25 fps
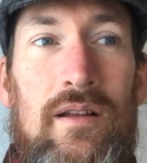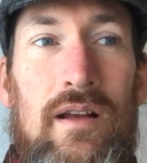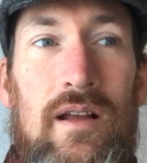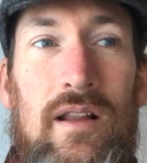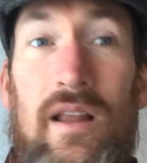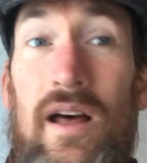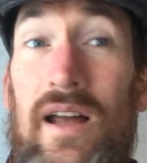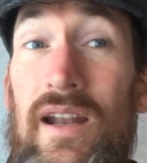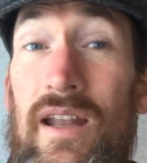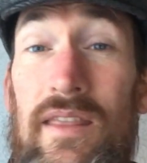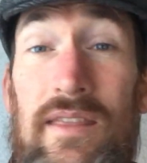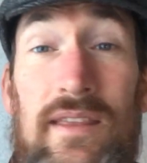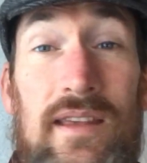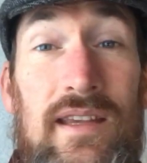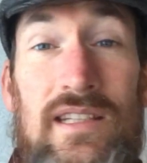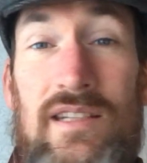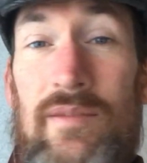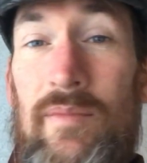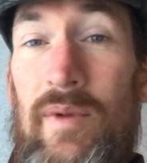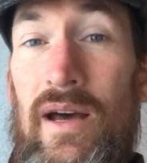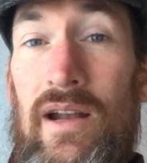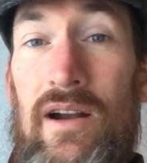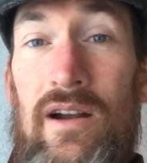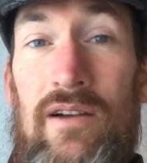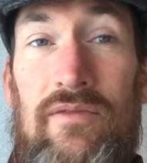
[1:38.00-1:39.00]
A lot of
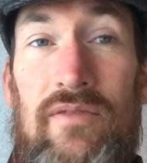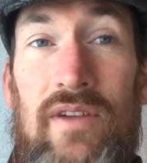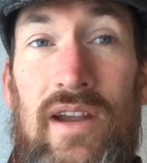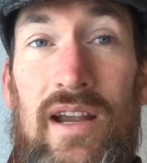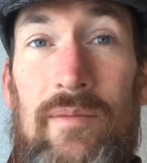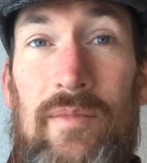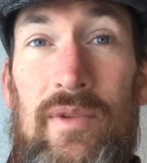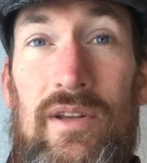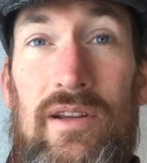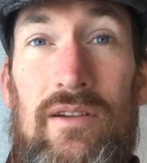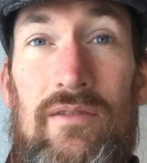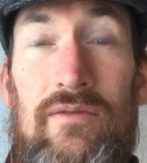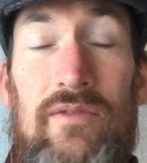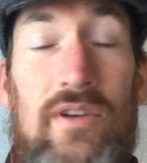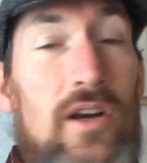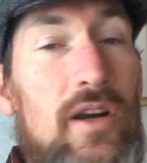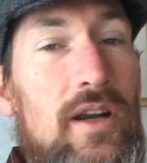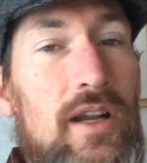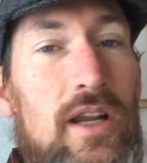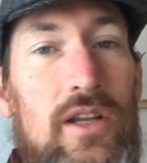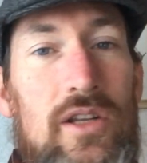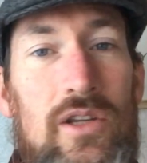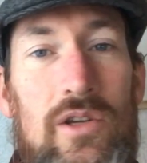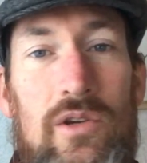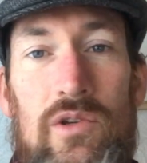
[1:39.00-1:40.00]
things about our family are
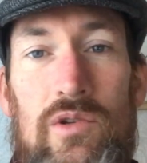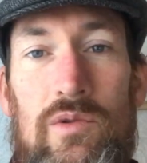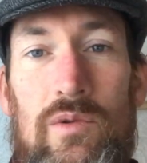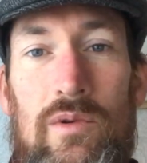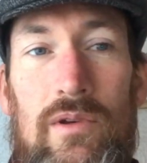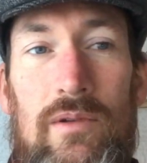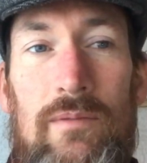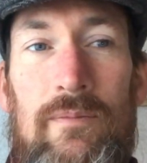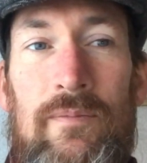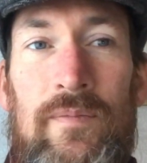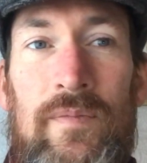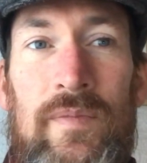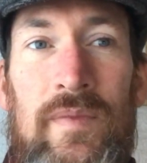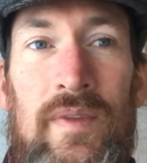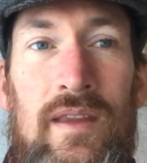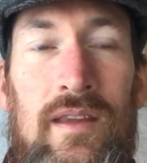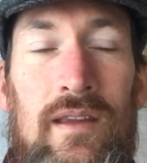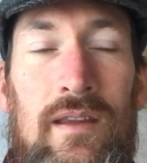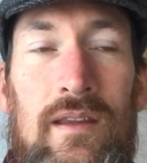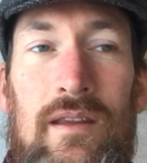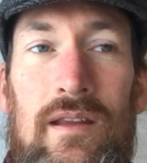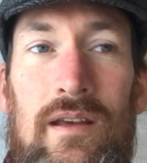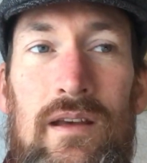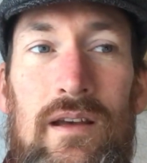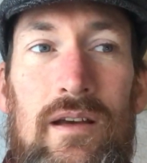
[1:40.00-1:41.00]
very unusual.
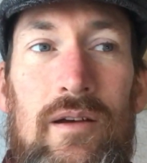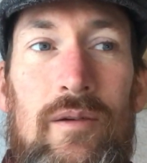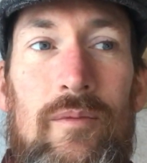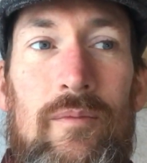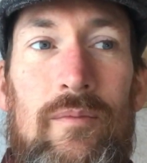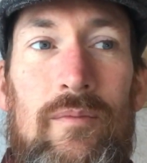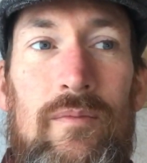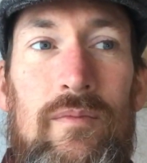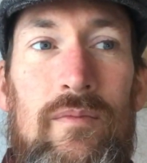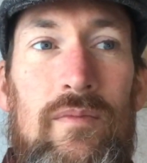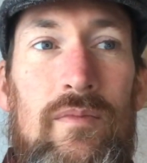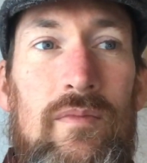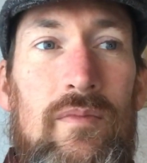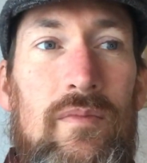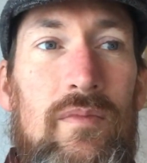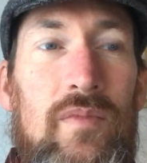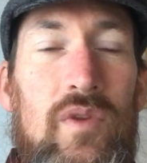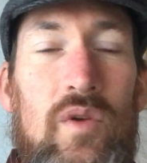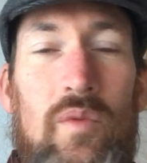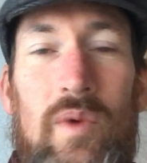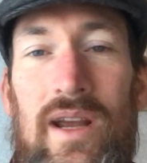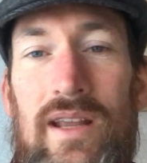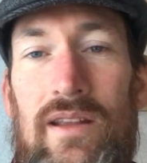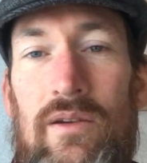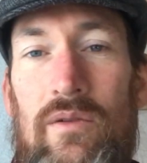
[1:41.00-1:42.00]

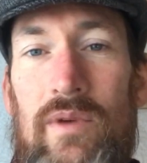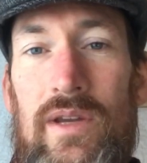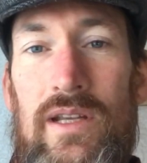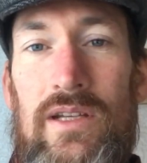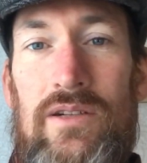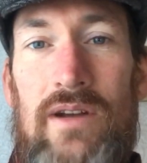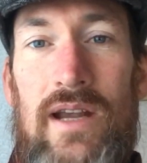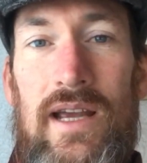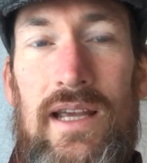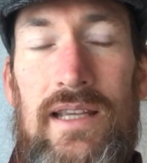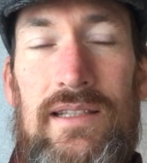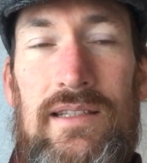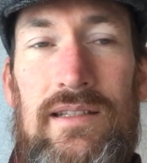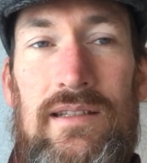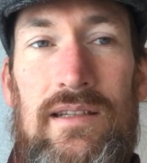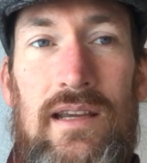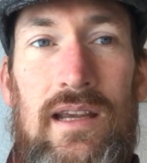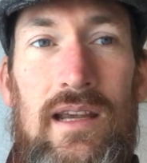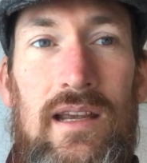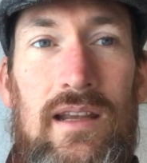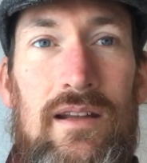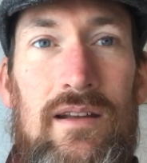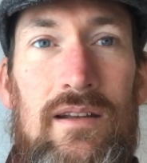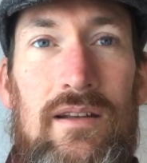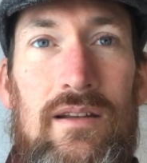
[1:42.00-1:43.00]
The way that we dress
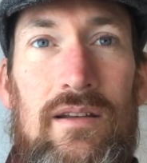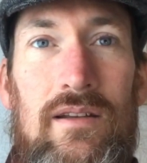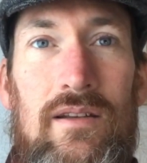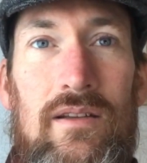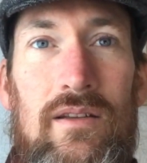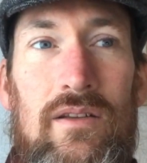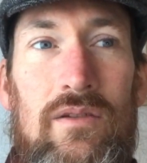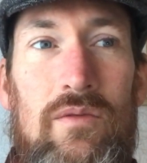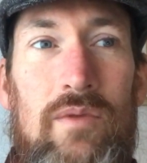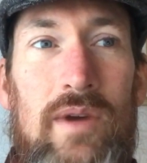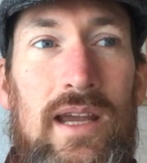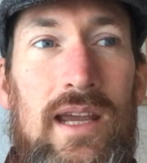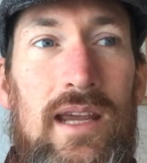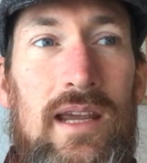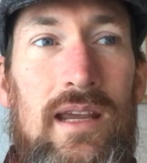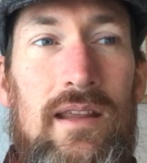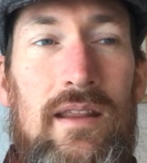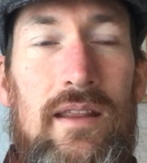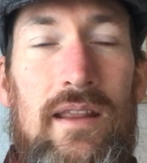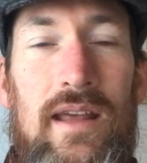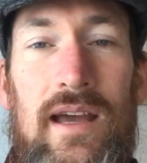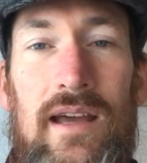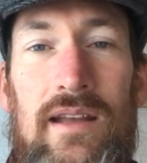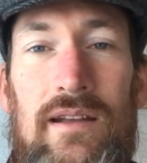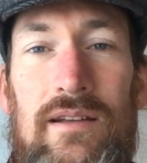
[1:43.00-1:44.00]
and the
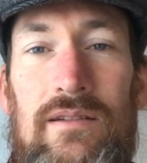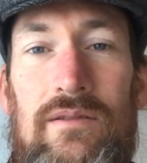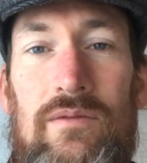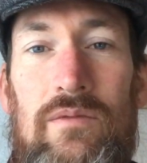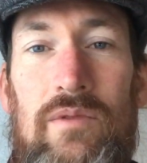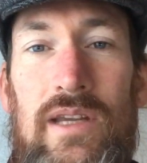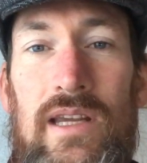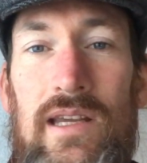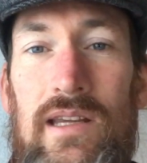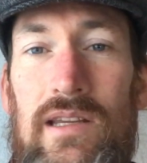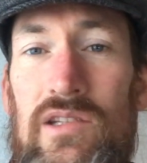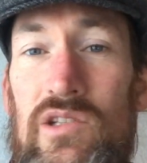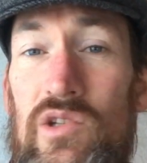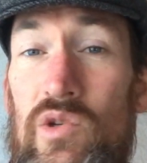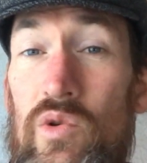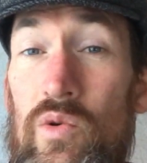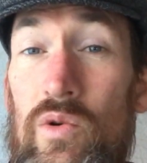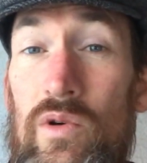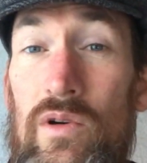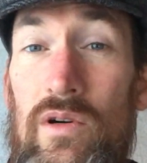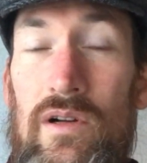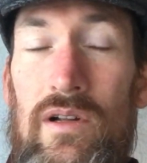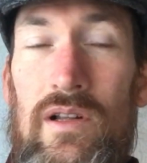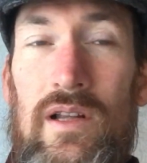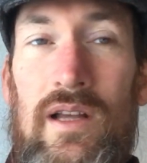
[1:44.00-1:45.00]
way that we
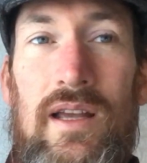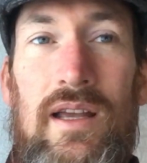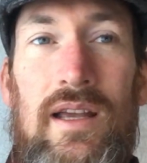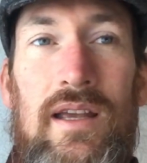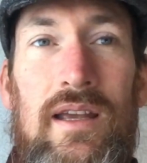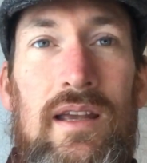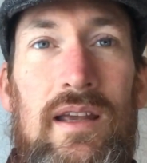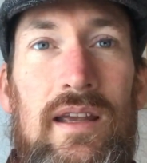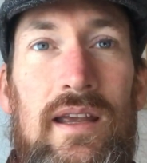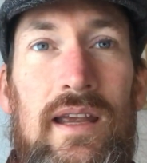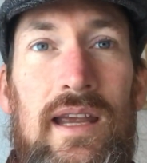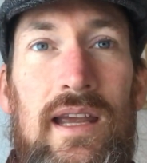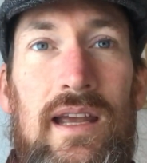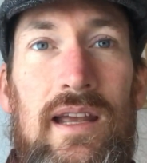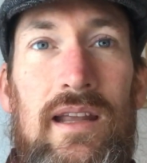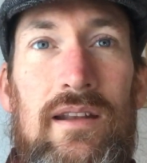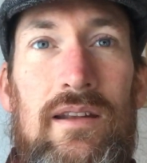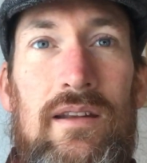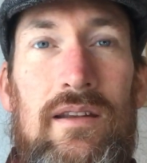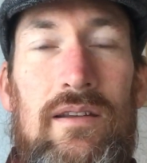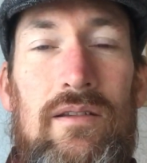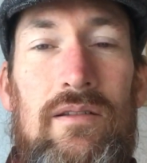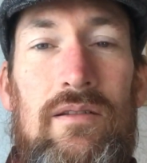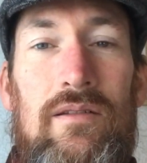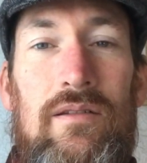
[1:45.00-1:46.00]
school
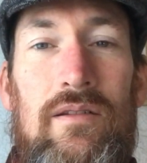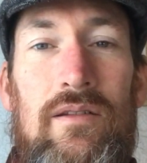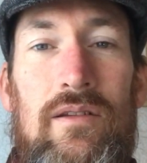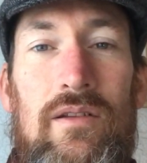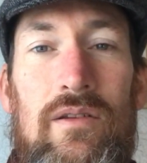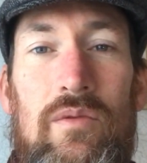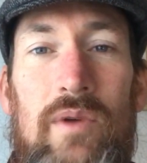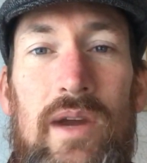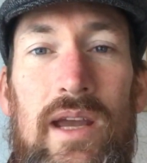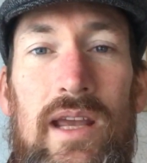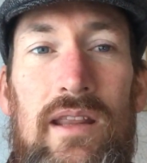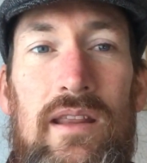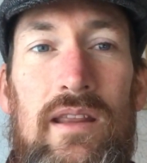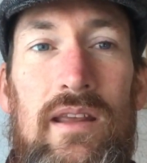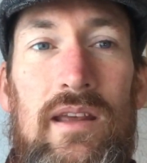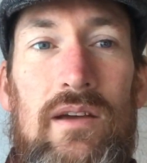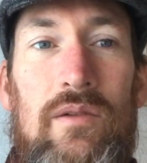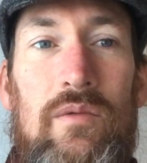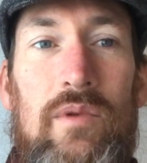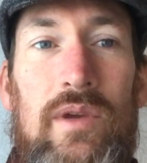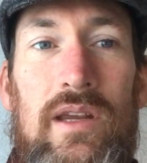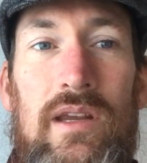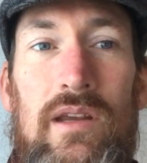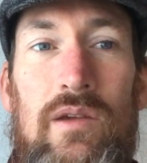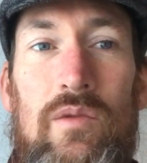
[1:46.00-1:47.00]
and the way
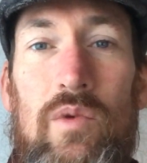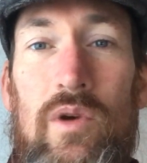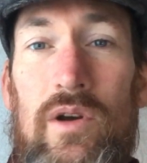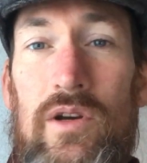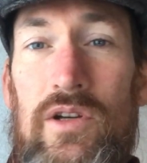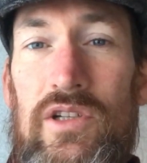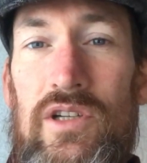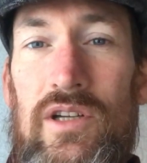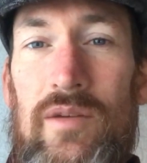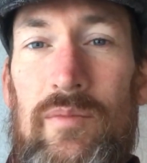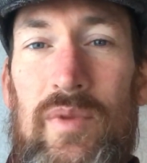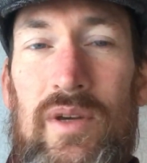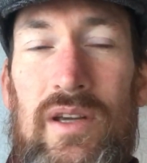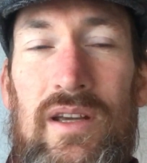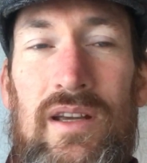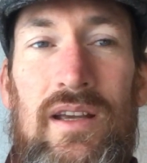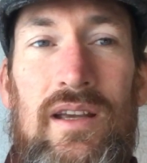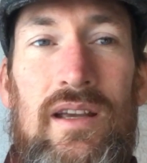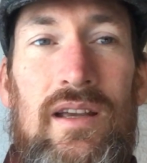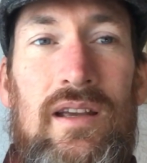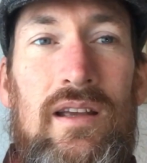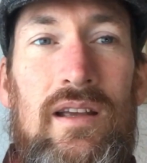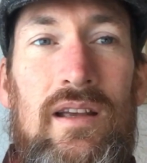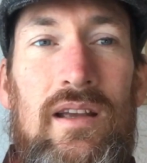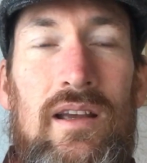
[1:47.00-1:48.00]
that we worship
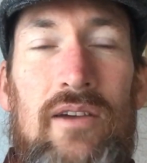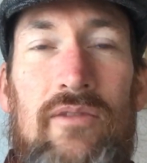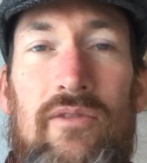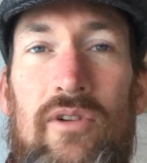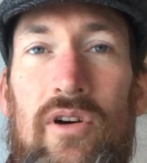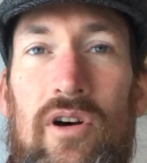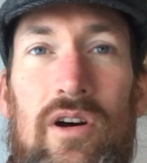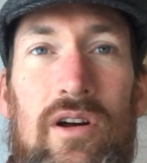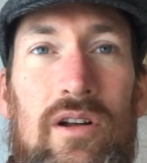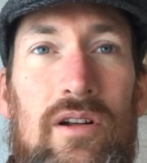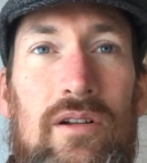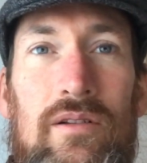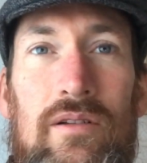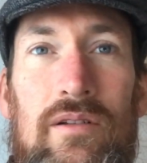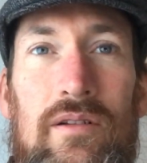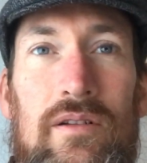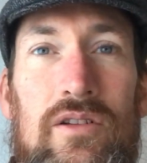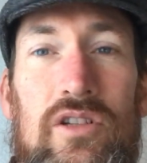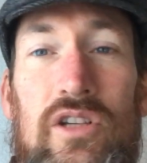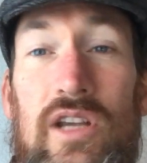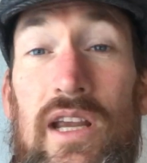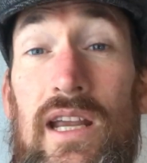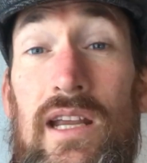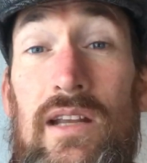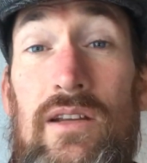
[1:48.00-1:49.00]
have all
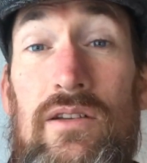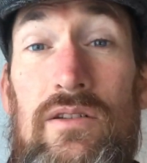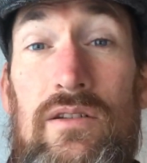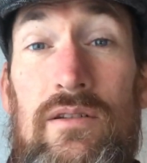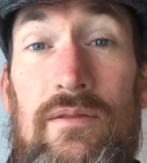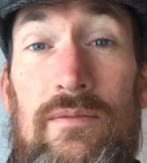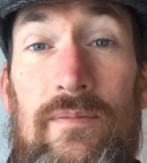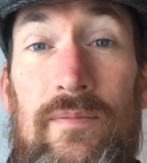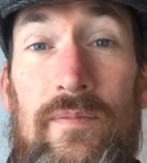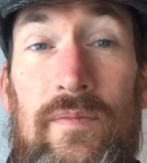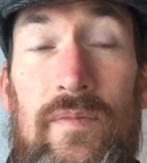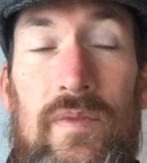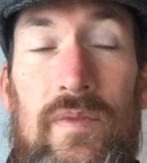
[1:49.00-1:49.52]
changed.